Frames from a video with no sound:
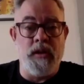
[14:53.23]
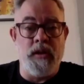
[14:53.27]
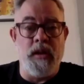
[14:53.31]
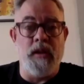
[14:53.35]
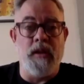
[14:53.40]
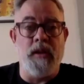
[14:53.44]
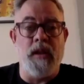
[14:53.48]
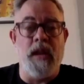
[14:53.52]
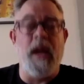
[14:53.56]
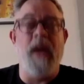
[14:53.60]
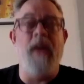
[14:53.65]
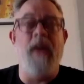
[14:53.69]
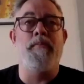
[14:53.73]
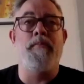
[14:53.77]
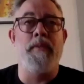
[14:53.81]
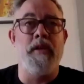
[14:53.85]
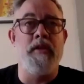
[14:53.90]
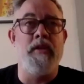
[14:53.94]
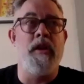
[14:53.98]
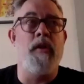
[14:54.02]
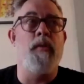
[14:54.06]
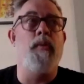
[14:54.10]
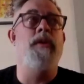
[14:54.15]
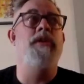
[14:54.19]
That they had
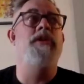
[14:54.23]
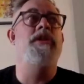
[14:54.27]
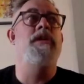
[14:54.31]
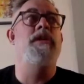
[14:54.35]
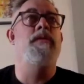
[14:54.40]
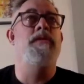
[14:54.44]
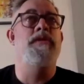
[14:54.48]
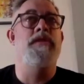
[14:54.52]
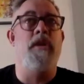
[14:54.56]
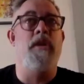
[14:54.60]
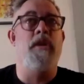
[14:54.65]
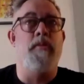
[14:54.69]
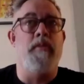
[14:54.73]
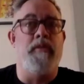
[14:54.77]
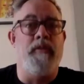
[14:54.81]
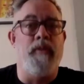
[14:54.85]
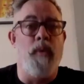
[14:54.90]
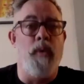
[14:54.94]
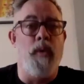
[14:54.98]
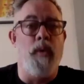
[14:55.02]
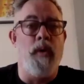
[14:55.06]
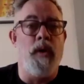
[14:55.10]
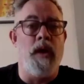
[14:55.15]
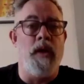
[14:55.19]
been there when she was there
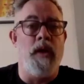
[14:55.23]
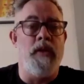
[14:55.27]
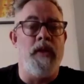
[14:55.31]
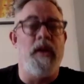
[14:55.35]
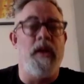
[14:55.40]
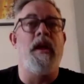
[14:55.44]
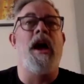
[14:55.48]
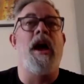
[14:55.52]
before and then